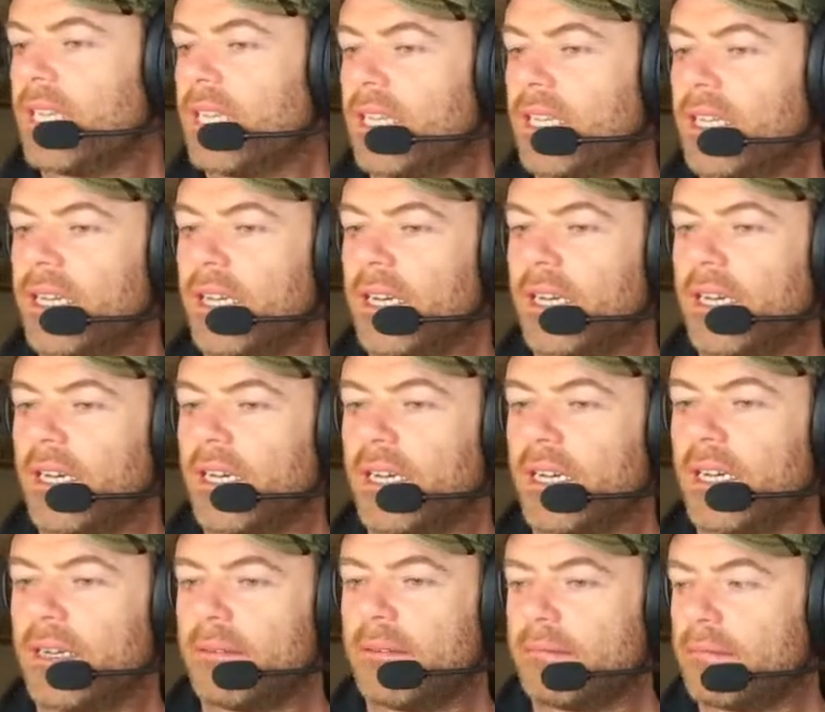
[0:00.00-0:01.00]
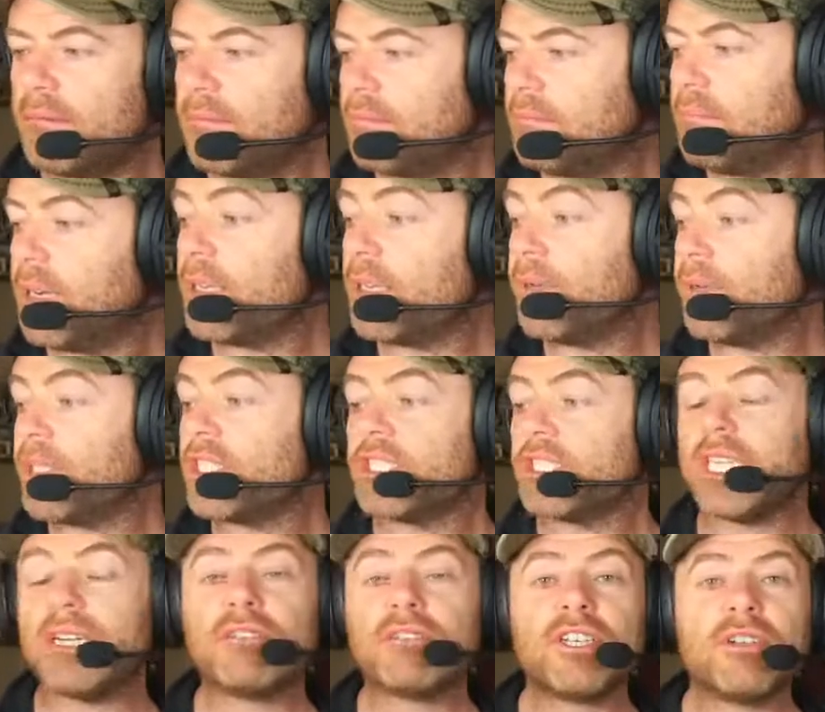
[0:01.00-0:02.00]
By the way, just
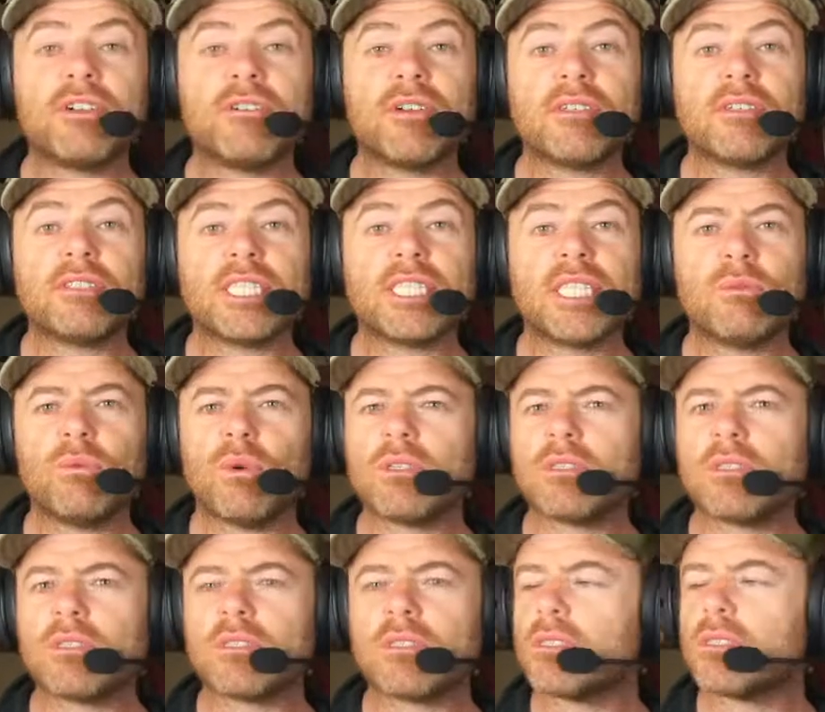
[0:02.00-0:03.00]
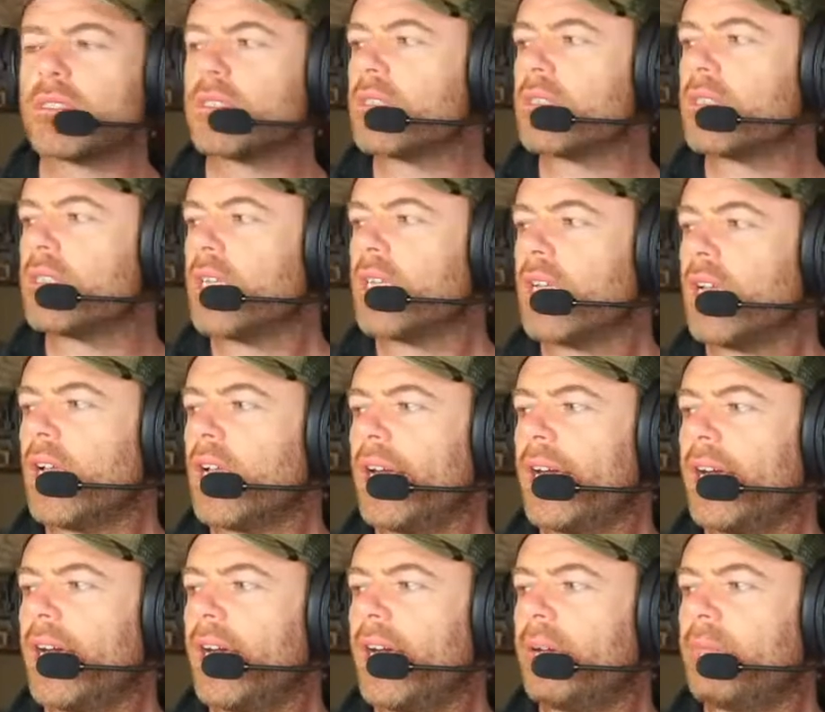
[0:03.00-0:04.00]
out of curiosity,
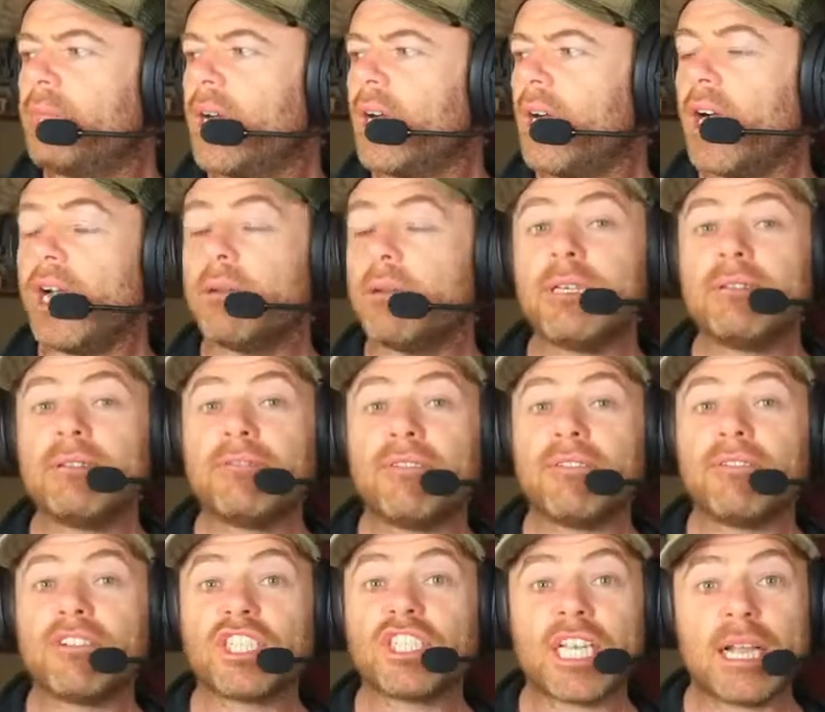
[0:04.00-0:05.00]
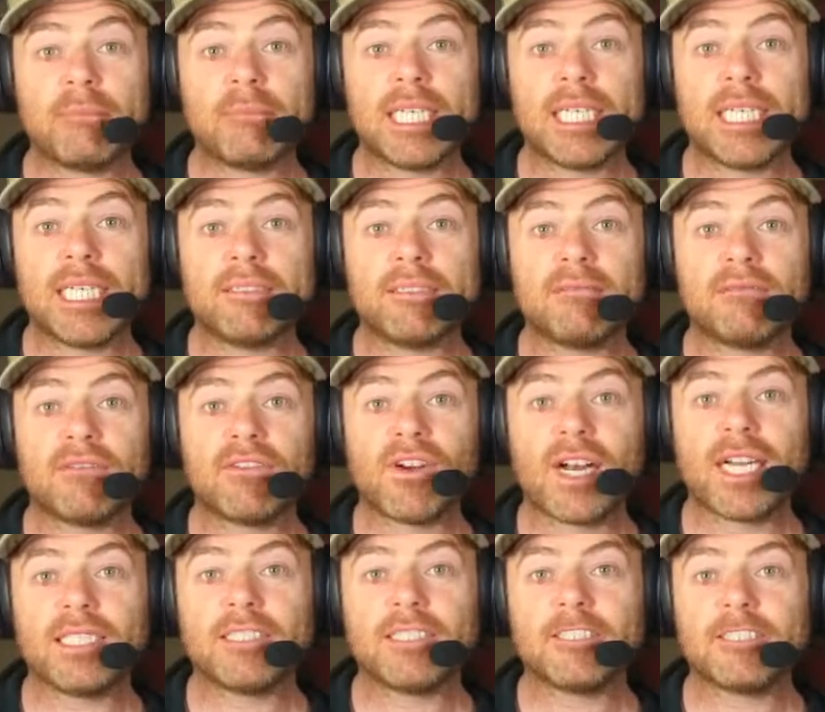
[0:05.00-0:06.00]
I'm in Chamonix in
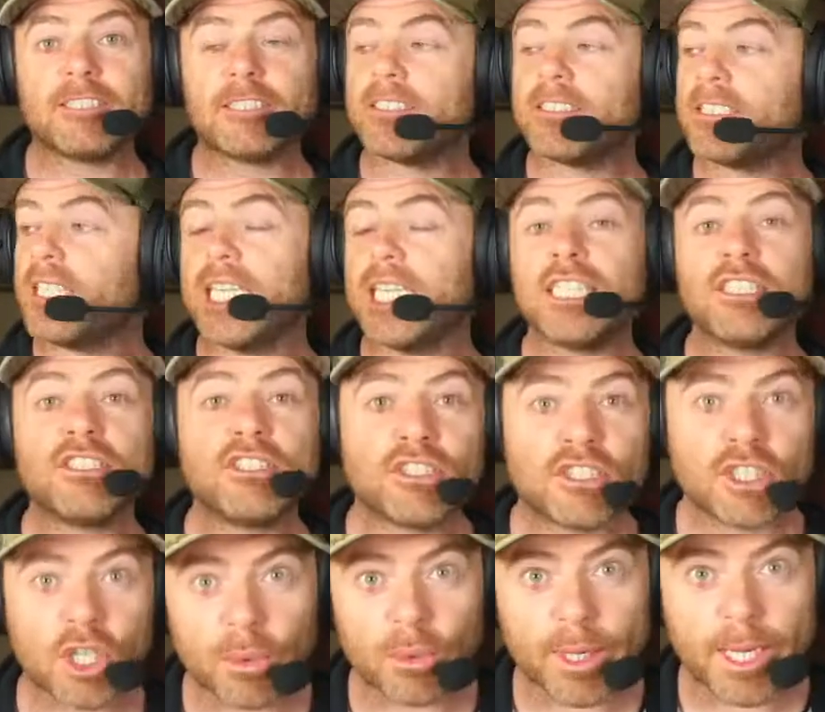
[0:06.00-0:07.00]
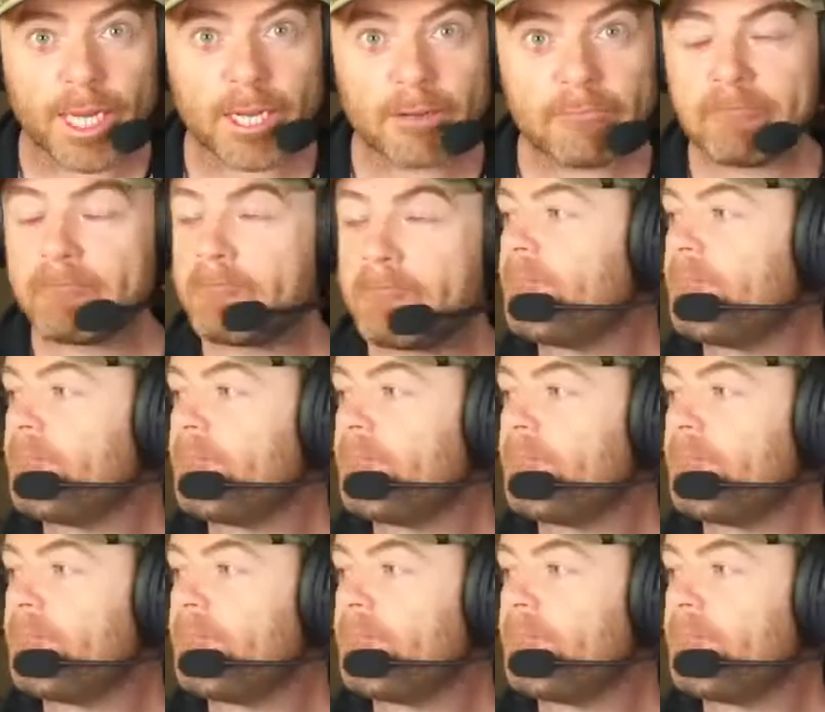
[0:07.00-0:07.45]
France and it's snowing.